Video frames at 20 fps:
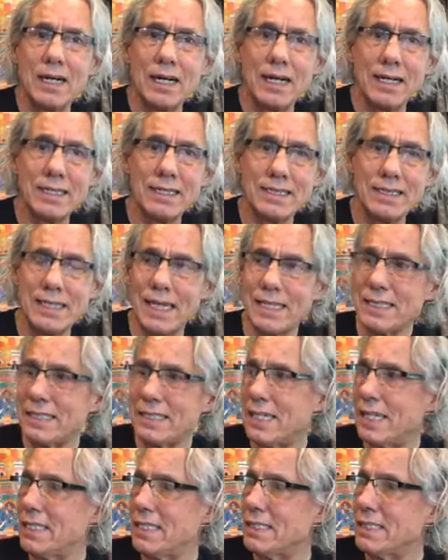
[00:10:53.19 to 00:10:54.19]
a death
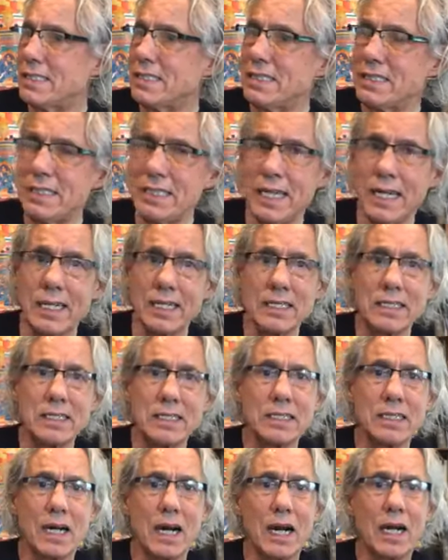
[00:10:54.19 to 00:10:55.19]
sentence, tick
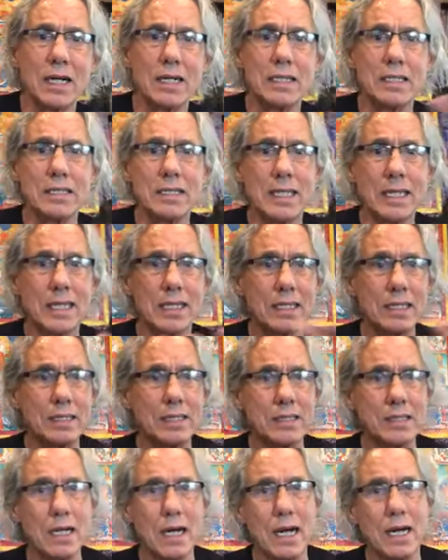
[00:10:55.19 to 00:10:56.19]
tock, tick
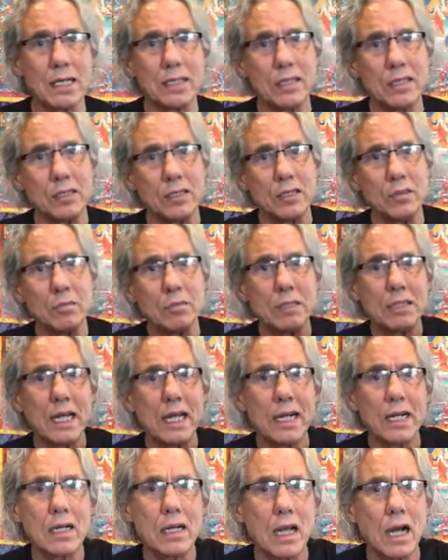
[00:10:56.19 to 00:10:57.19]
tock, the
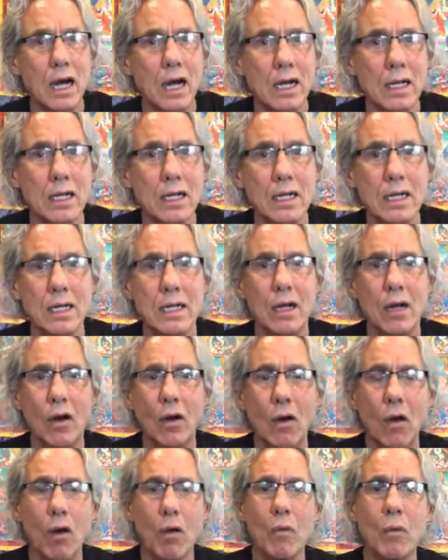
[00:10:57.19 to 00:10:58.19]
doomsday clock,
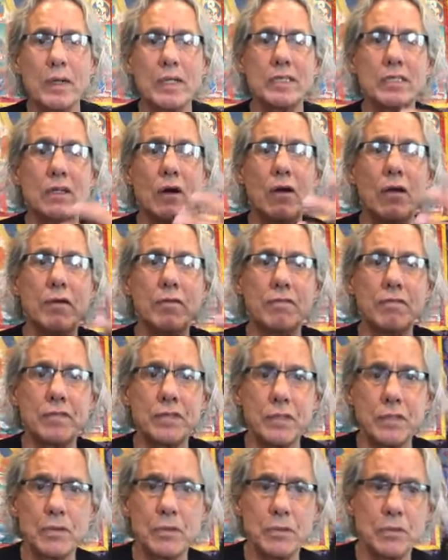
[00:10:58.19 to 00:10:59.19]
always on a
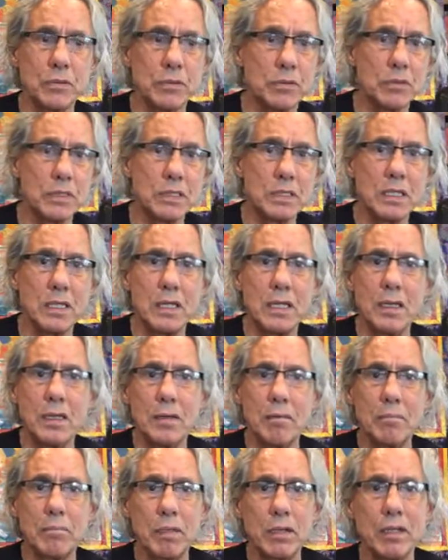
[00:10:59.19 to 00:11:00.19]
fuse,
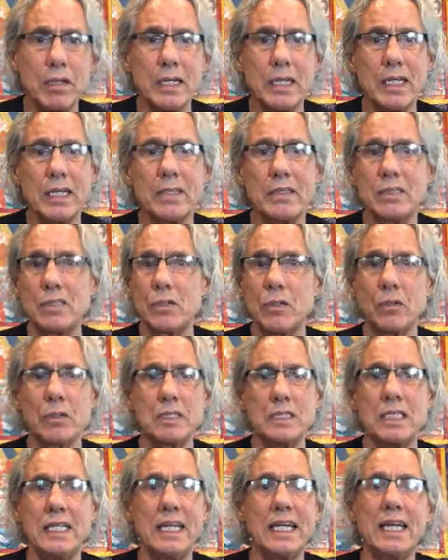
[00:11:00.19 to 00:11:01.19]
burning
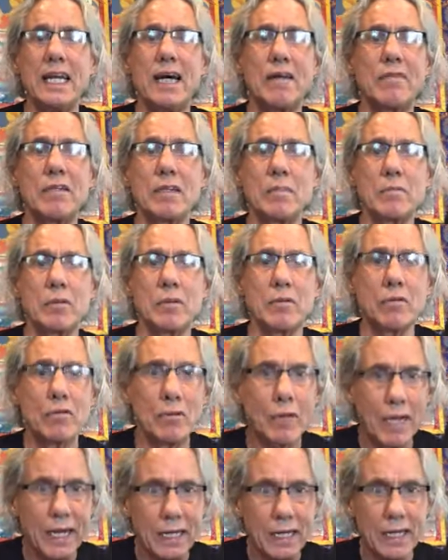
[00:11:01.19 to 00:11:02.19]
towards the inevitable
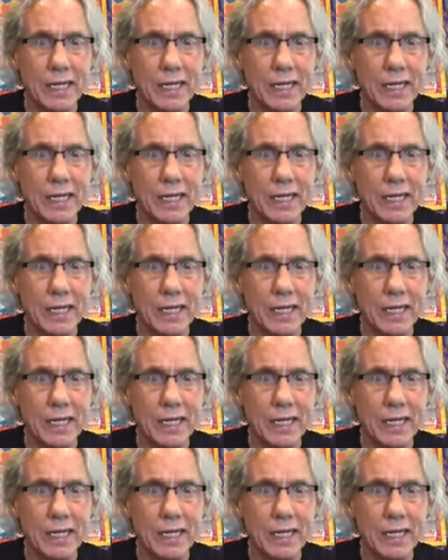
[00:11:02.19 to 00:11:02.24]
right